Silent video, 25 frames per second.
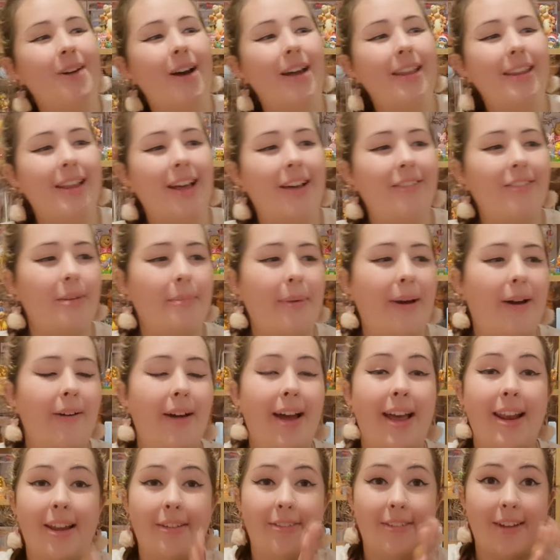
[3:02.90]
what I love
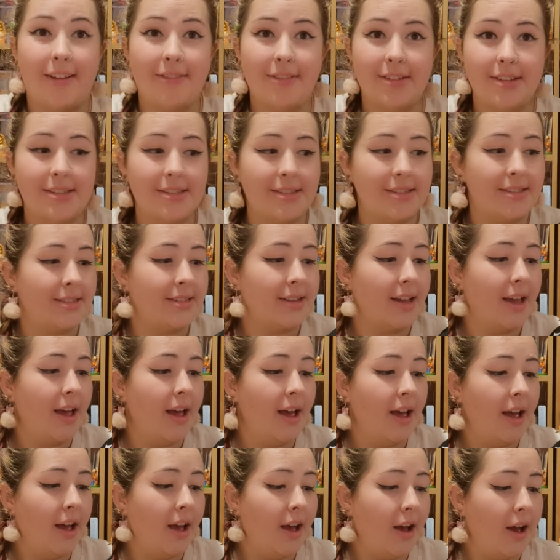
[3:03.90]
about LF Lovers.
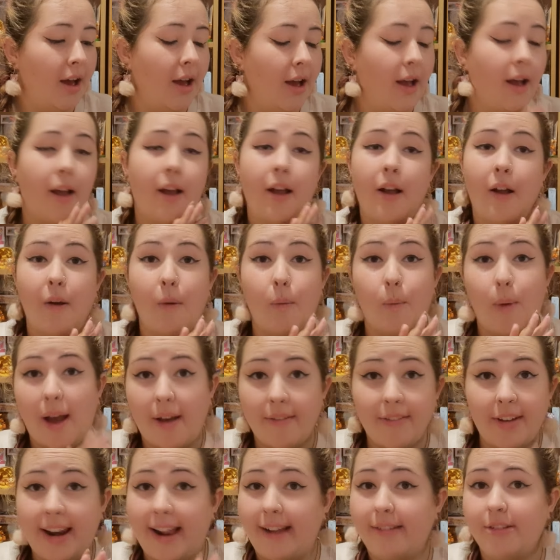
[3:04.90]

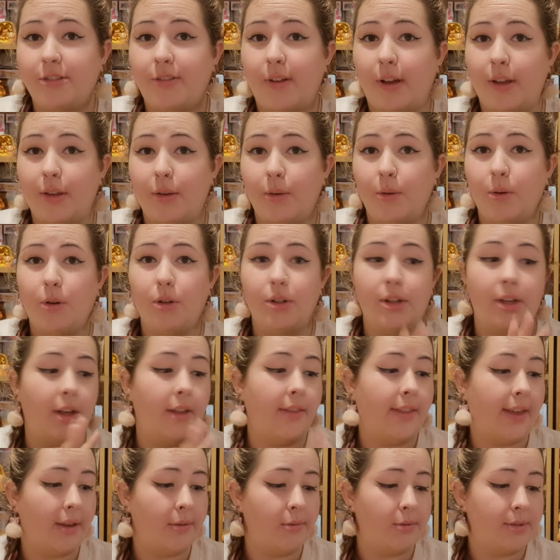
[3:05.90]
Whatever Loungefly you order,
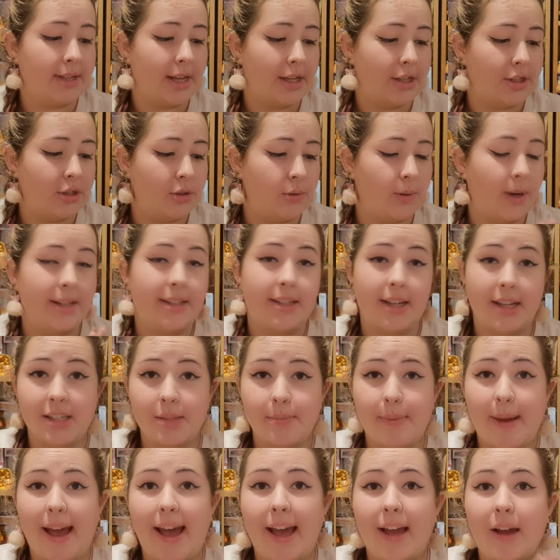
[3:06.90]
they will send you a
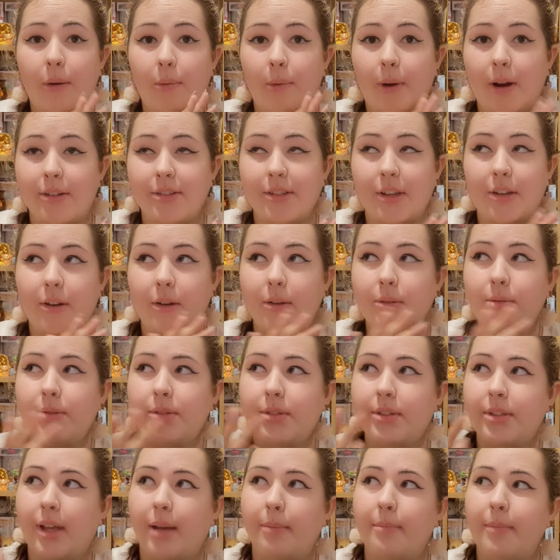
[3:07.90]
dust bag. Whereas I know
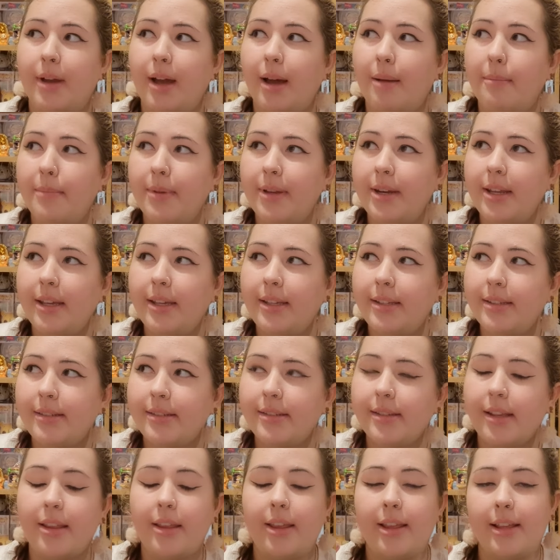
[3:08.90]
some
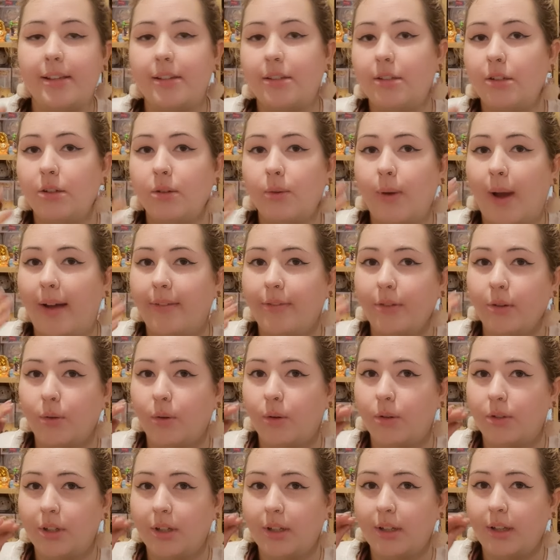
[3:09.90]
companies, you have to
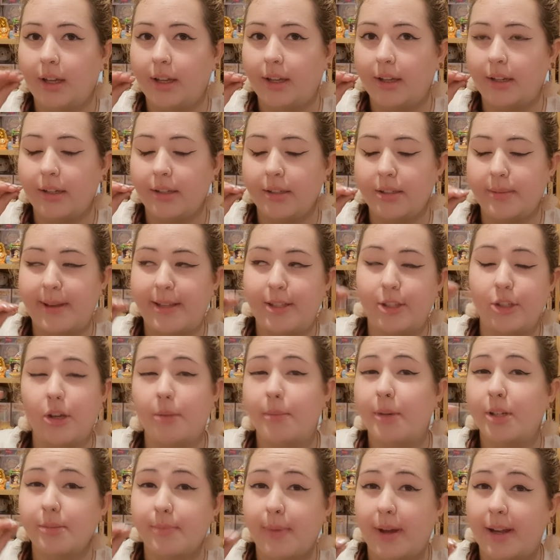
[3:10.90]
order, like spend so
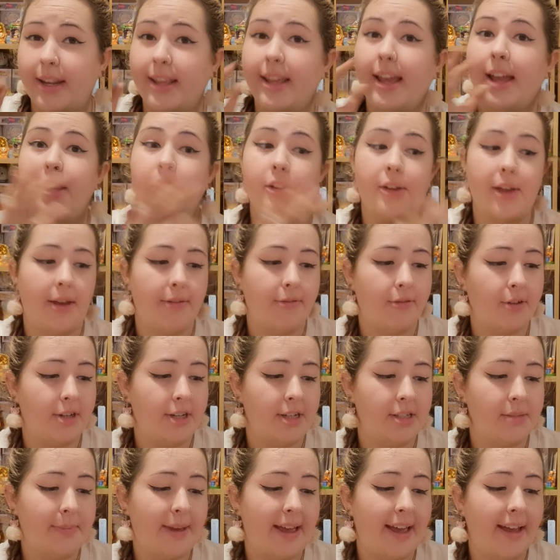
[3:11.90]
much money and you get a free
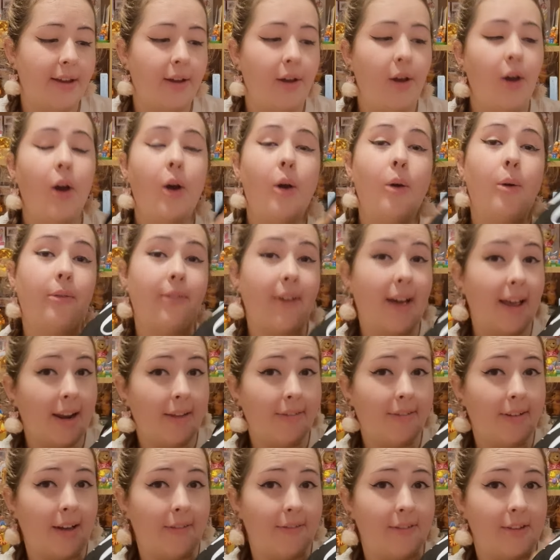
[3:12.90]
dust bag. With
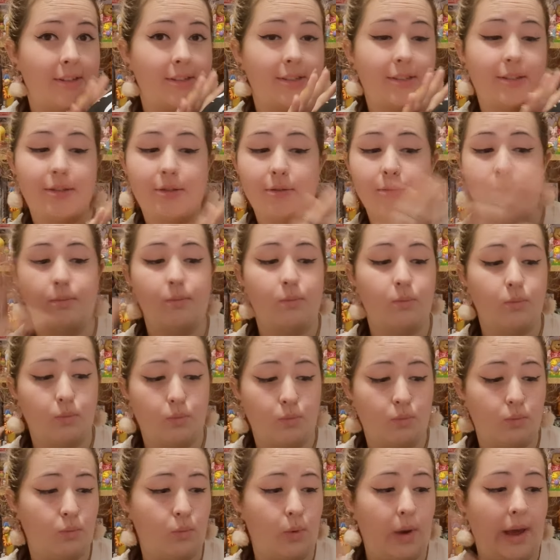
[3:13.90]
LF Lovers,
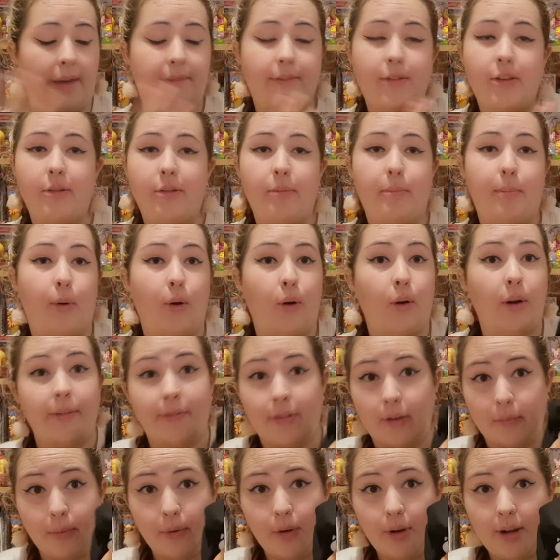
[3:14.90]
whatever you've brought, if
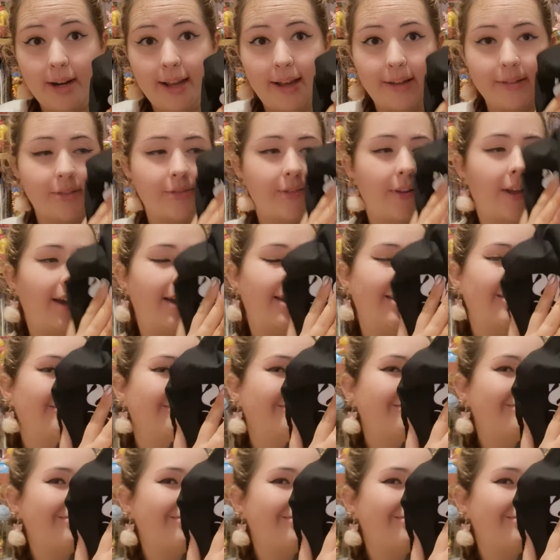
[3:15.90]
you brought a Loungefly,